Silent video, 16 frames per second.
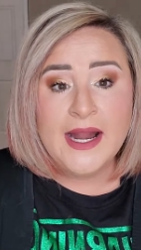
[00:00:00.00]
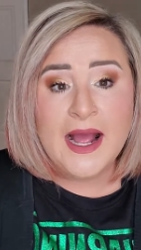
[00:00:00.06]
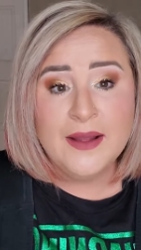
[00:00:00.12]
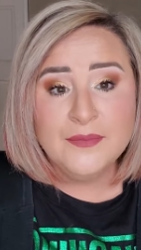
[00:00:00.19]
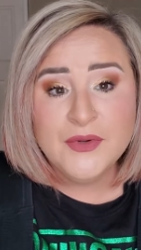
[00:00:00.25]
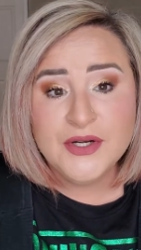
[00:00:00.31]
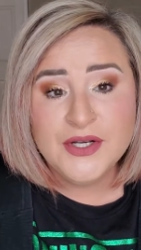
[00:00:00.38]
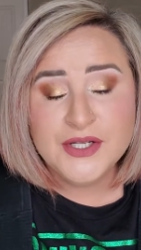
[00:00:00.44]

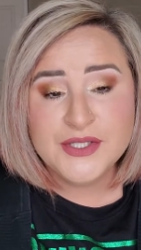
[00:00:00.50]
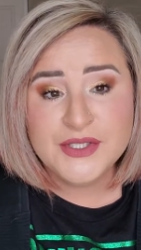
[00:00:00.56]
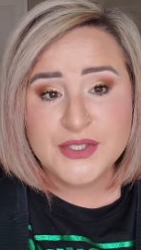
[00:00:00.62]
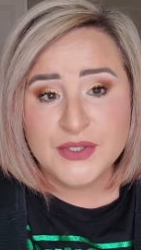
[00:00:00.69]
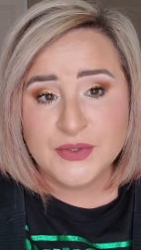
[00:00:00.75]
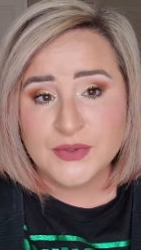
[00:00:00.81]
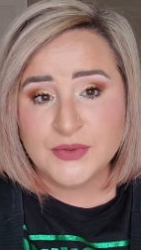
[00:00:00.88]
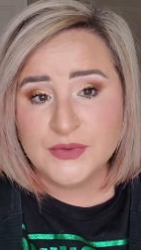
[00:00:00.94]
I'm gonna
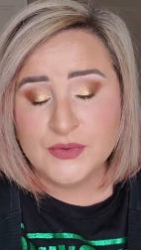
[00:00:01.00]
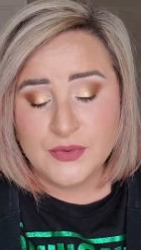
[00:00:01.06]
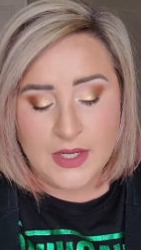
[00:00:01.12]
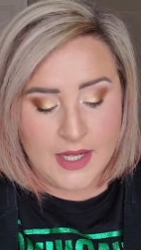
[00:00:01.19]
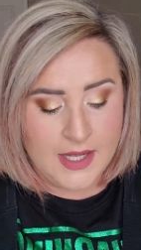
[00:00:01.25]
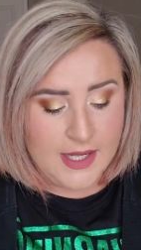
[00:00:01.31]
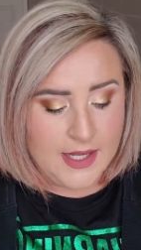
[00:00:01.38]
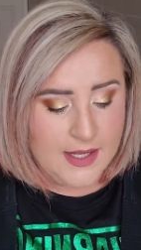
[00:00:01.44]
do
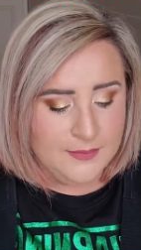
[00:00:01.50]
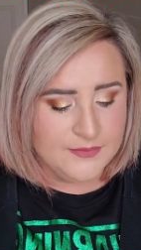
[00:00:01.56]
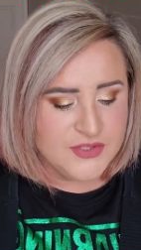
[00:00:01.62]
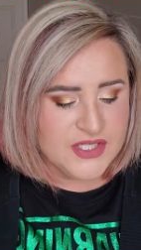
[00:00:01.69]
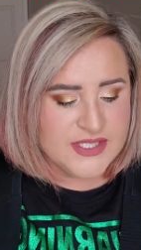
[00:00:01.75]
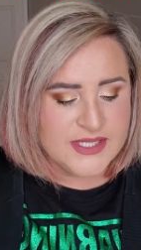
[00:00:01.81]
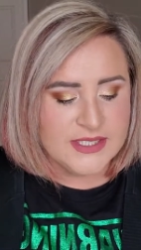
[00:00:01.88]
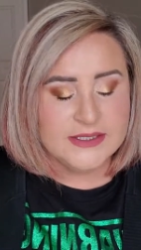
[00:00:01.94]
um,
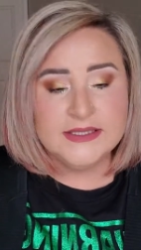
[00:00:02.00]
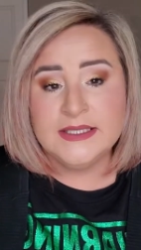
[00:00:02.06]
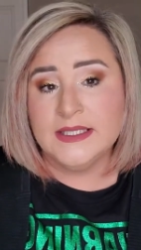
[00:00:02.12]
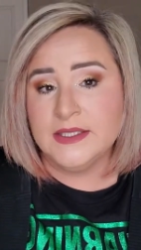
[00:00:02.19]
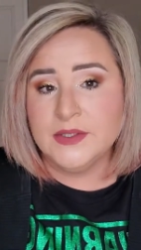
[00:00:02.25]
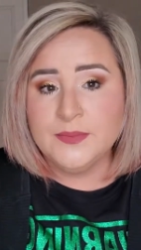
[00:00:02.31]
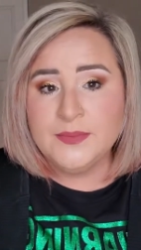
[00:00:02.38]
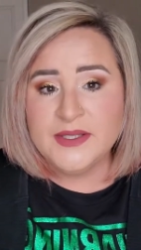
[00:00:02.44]
just a
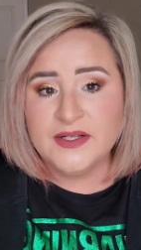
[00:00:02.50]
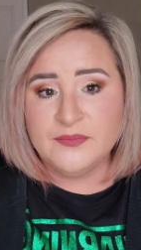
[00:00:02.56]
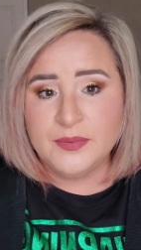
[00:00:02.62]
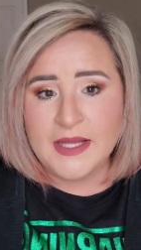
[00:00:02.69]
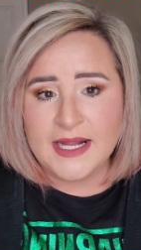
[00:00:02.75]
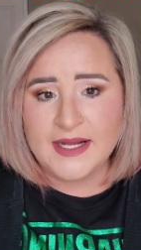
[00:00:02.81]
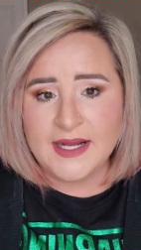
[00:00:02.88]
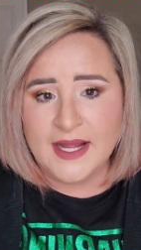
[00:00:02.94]
little bit of
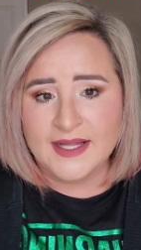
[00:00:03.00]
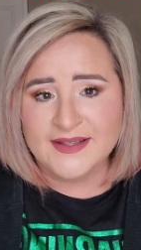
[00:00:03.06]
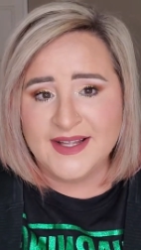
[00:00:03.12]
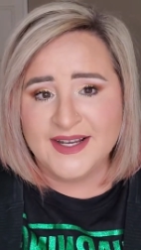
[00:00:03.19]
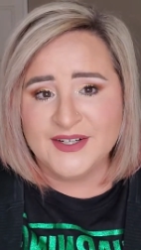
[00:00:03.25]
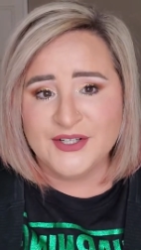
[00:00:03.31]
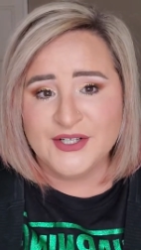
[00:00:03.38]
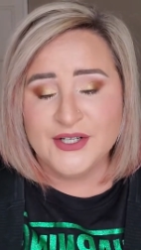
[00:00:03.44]
black
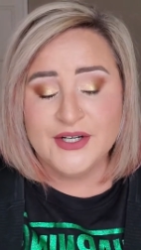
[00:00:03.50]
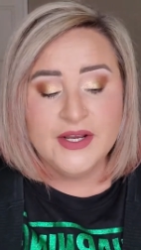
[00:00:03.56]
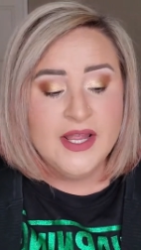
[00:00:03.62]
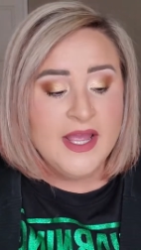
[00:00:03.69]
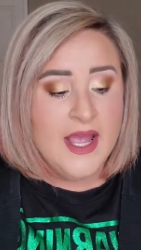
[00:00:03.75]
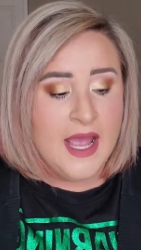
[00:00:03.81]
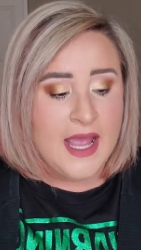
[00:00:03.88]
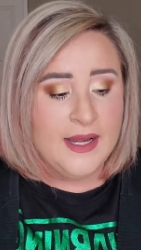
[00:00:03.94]
eyeliner
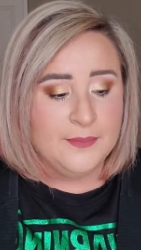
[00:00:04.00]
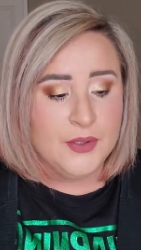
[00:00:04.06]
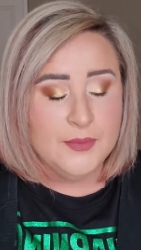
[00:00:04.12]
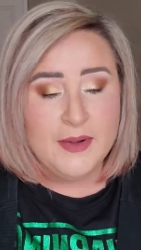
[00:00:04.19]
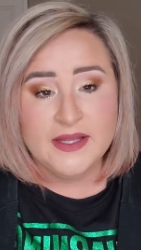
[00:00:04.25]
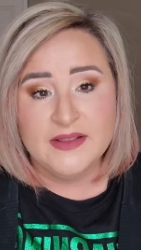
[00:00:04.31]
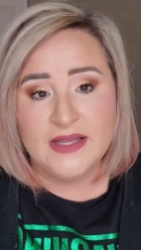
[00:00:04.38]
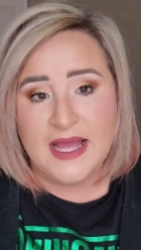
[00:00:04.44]
and put
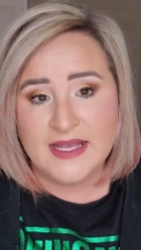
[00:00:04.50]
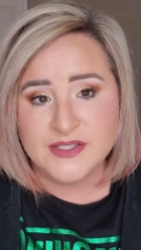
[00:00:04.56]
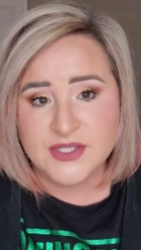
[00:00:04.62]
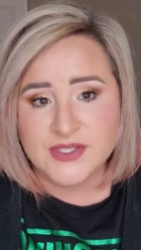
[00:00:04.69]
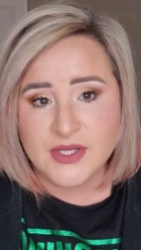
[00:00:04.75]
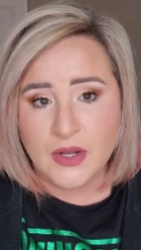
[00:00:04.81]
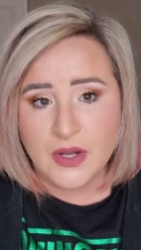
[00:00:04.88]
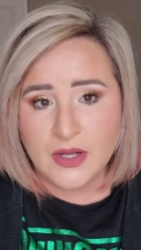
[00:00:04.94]
my
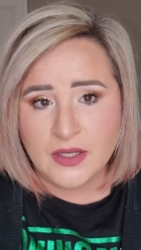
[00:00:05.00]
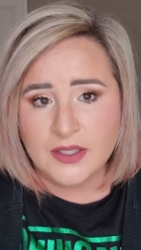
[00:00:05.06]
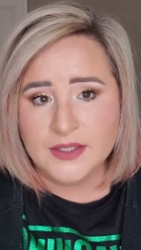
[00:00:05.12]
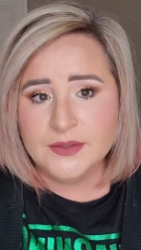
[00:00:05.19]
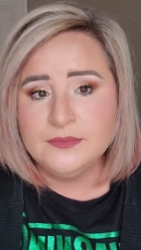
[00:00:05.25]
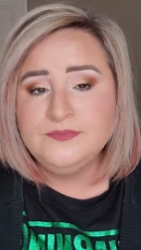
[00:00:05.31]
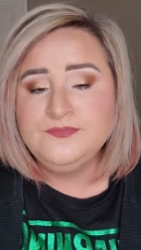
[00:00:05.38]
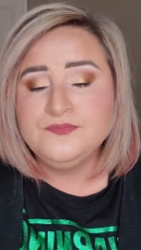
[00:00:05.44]
lashes
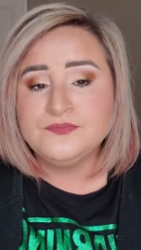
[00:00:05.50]
on